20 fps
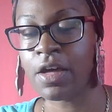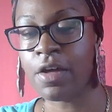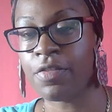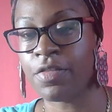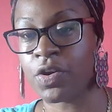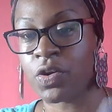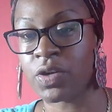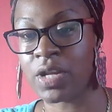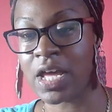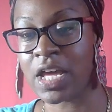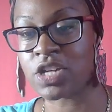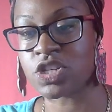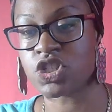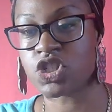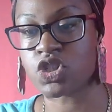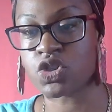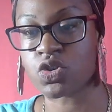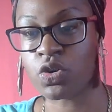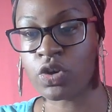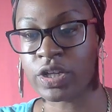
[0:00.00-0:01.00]
they're not
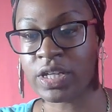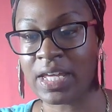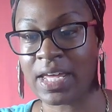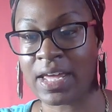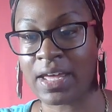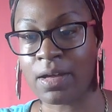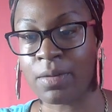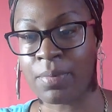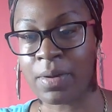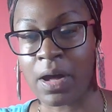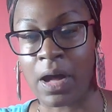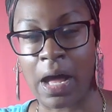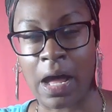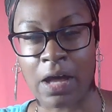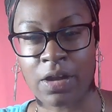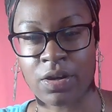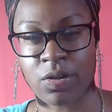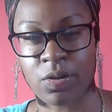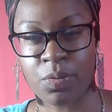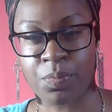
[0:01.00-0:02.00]
sure yet about
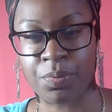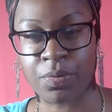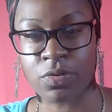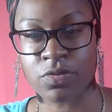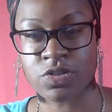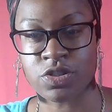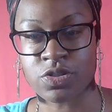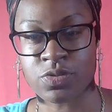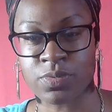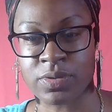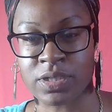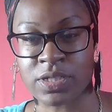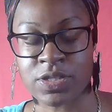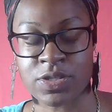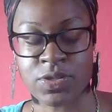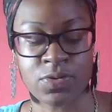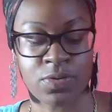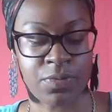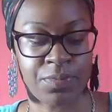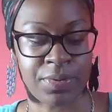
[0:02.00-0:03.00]
how to approach you with the
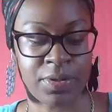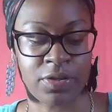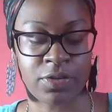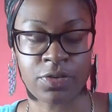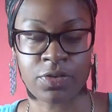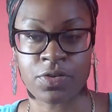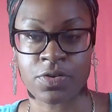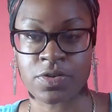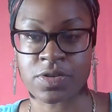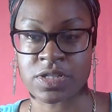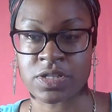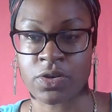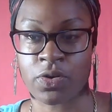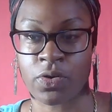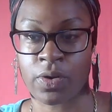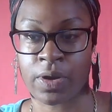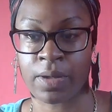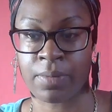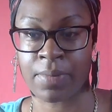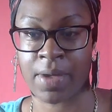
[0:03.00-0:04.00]
2 of Pentacles,
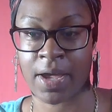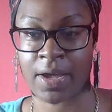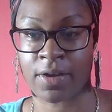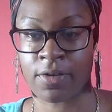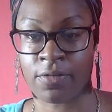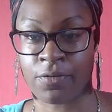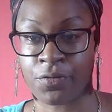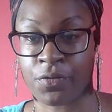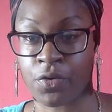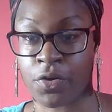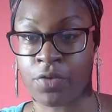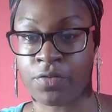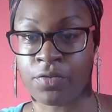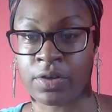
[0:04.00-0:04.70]
going back and forth,